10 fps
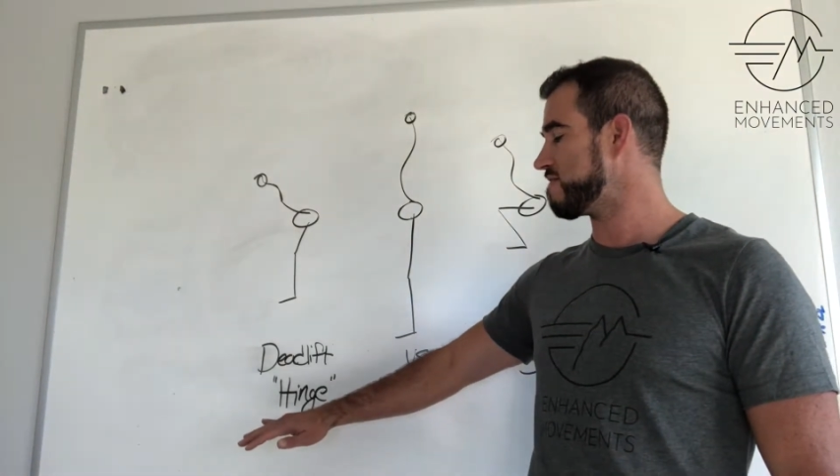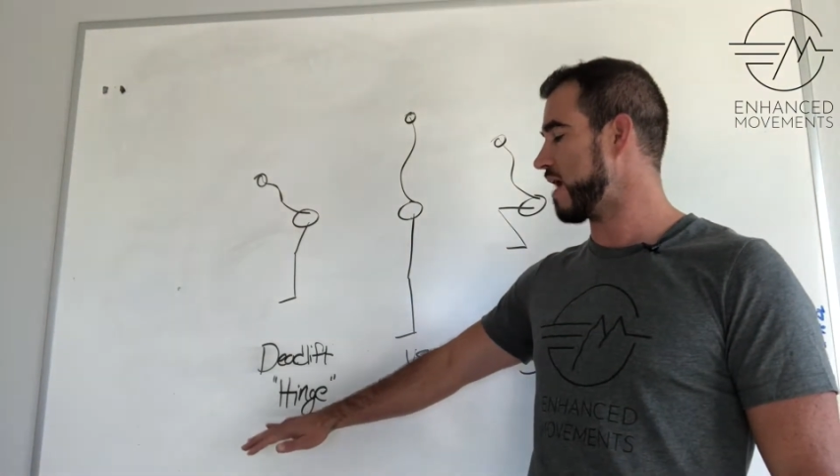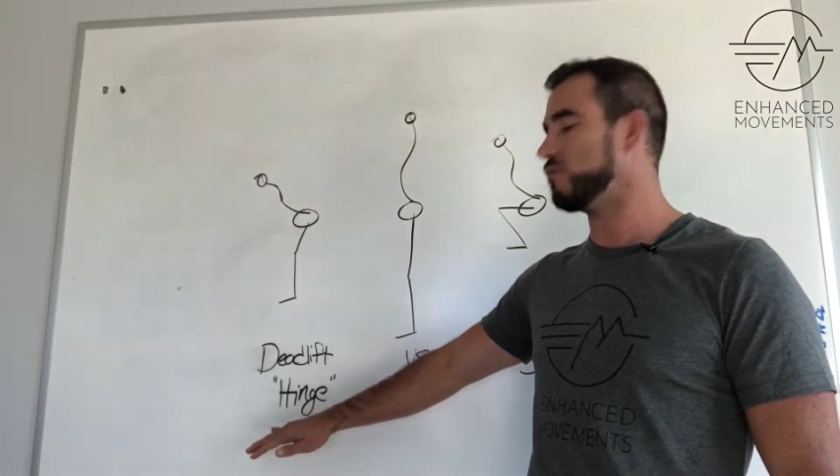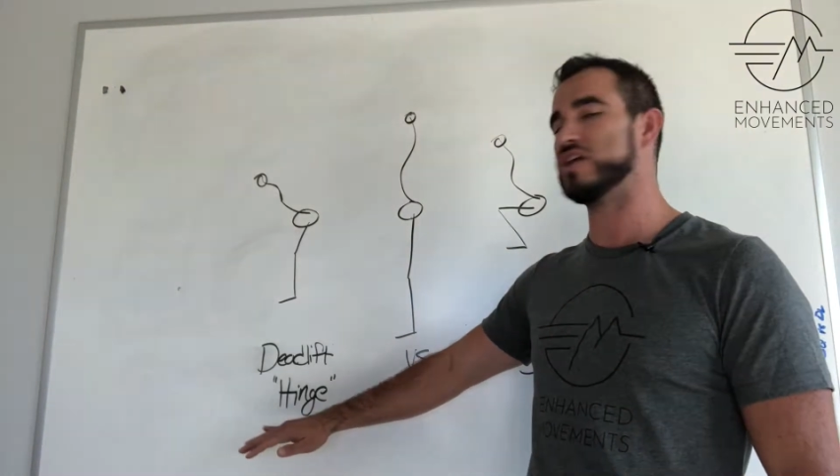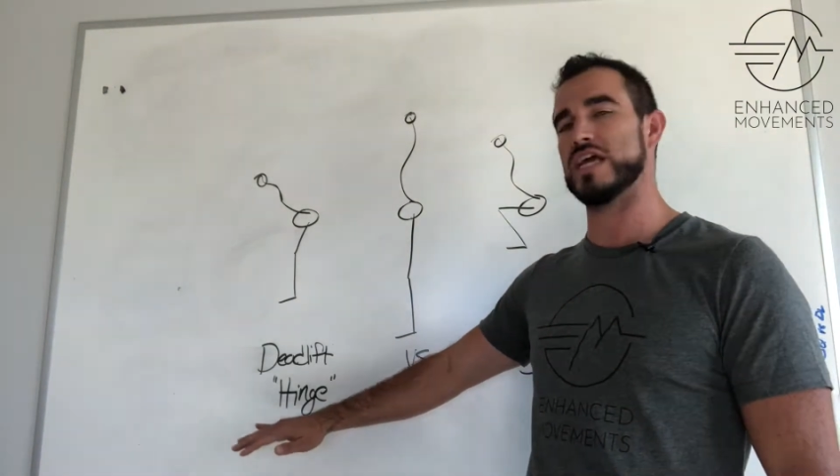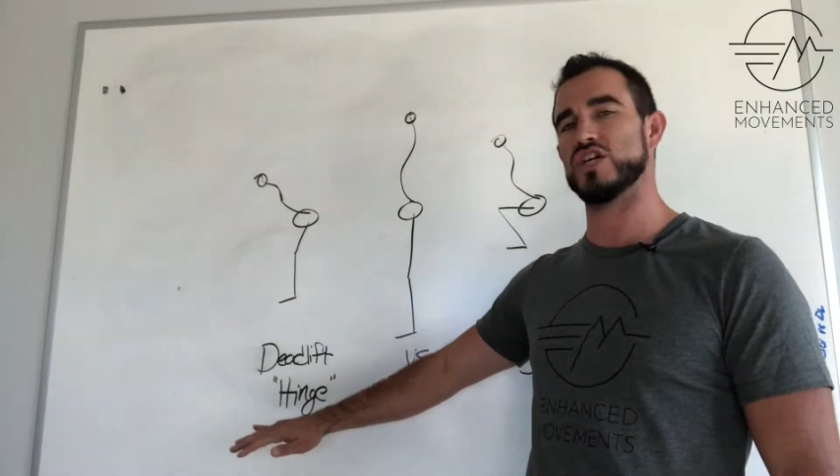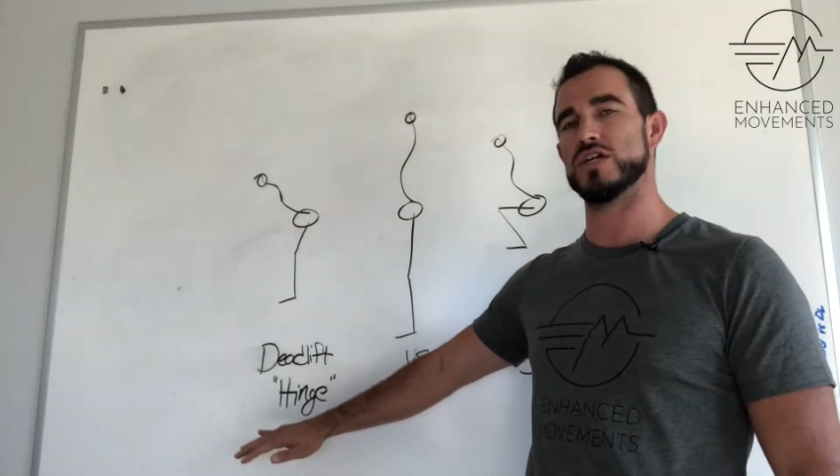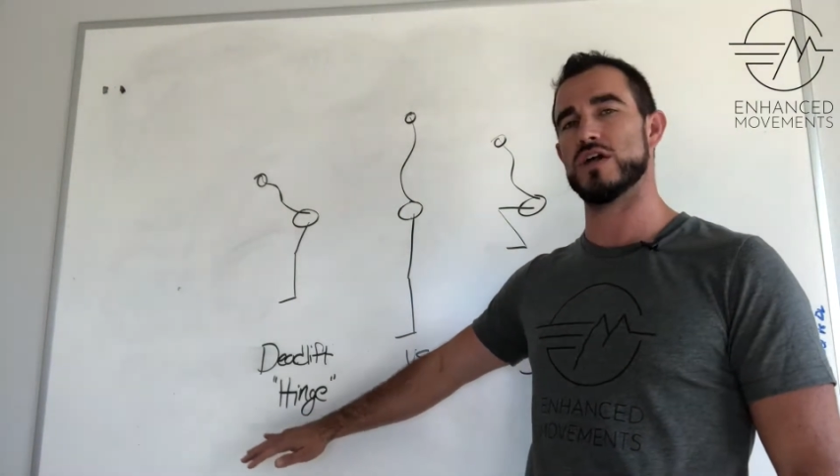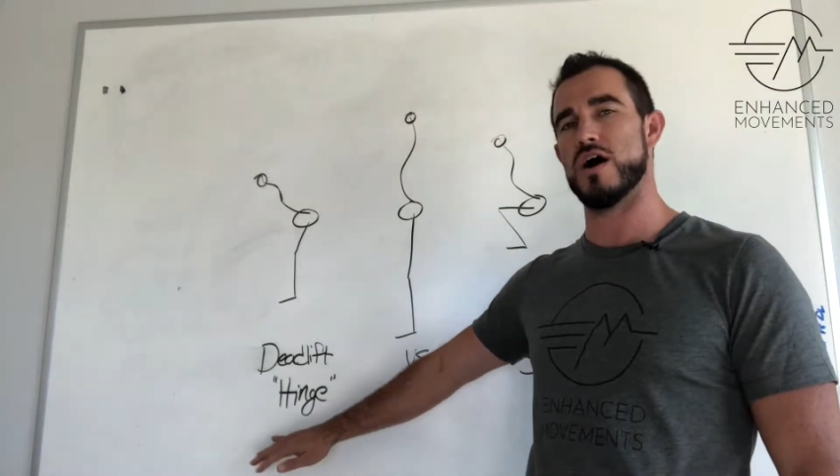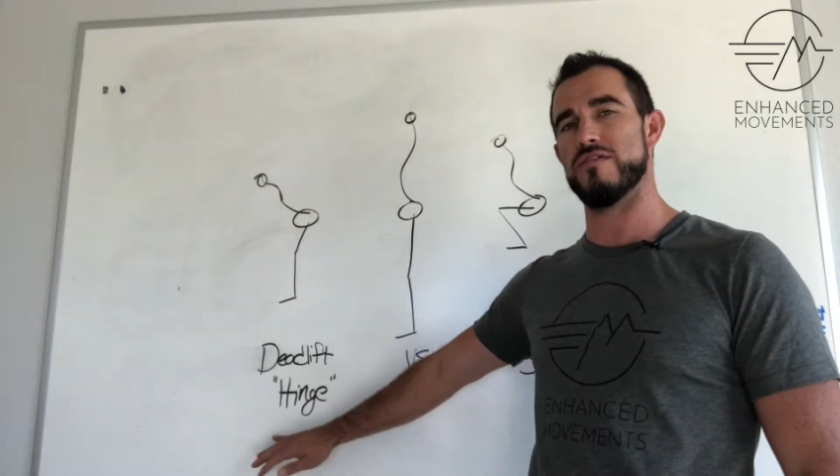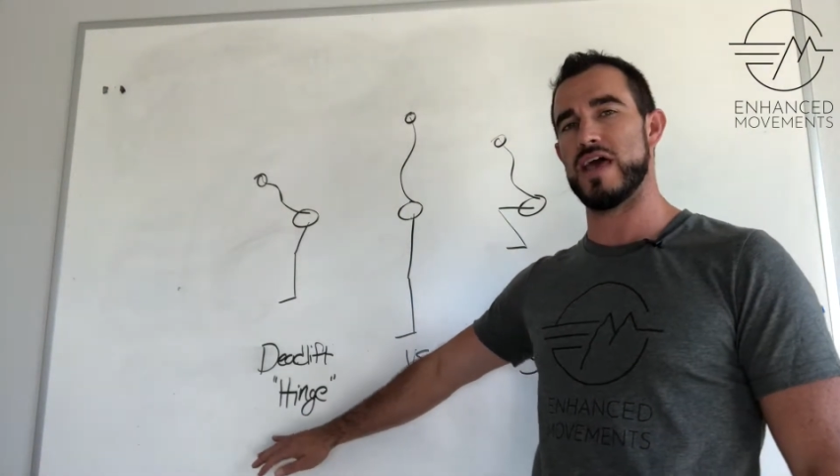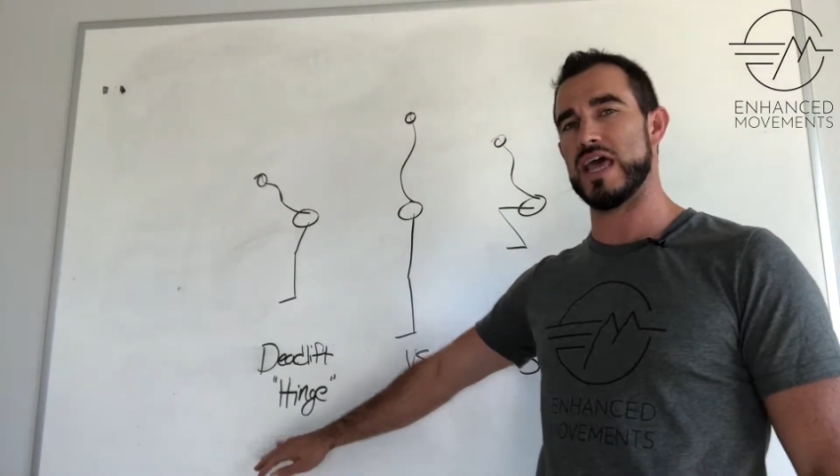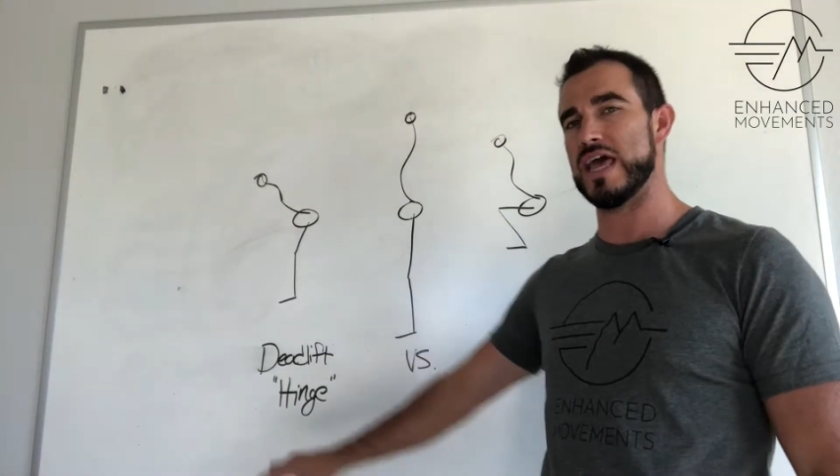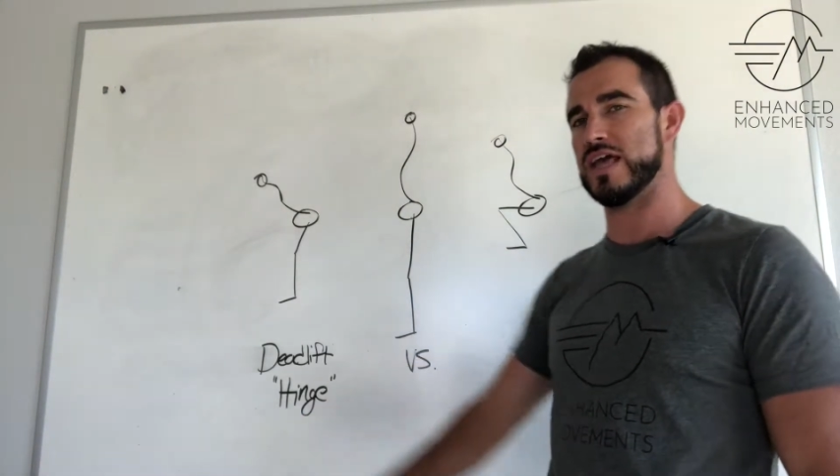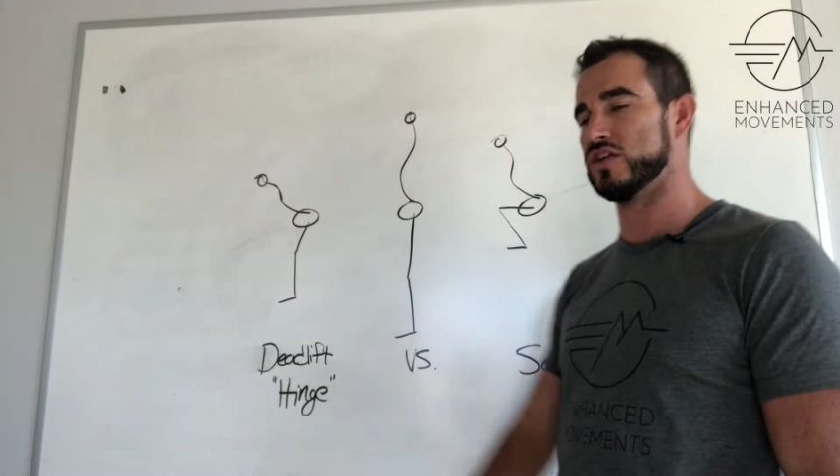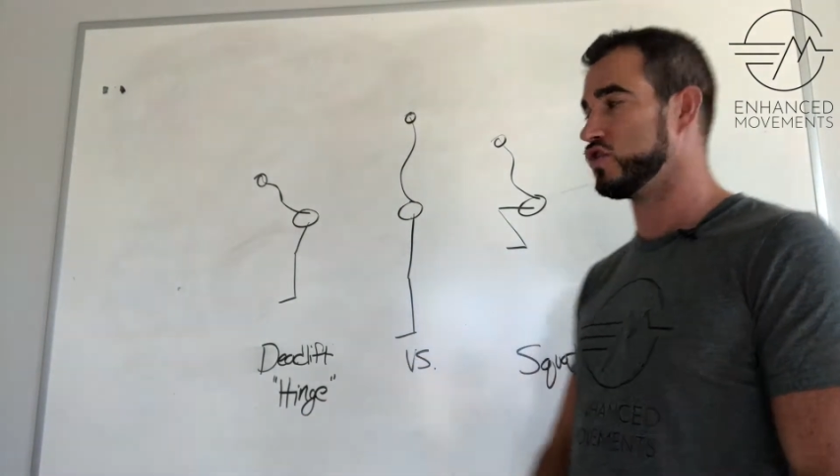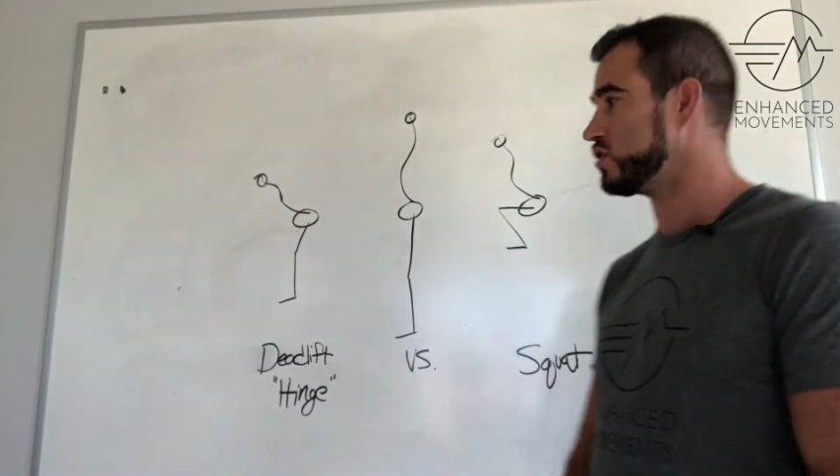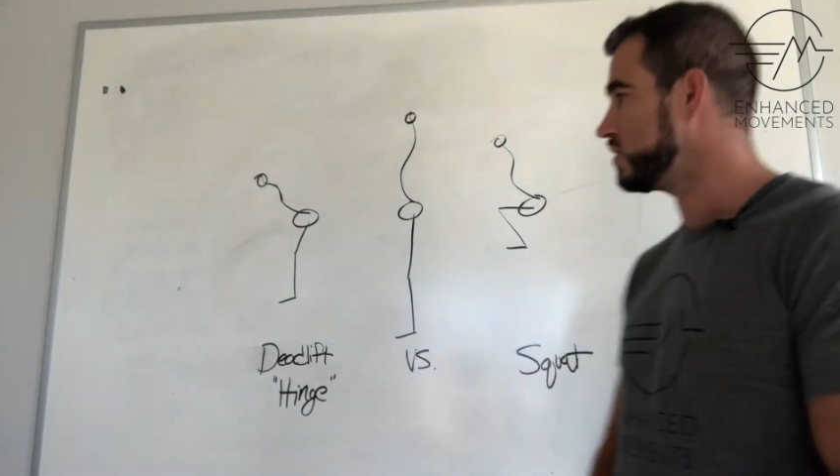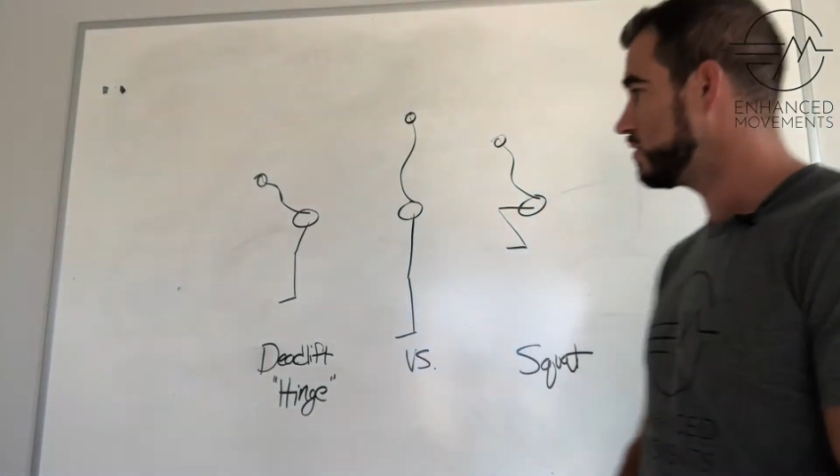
foundation of a hinge.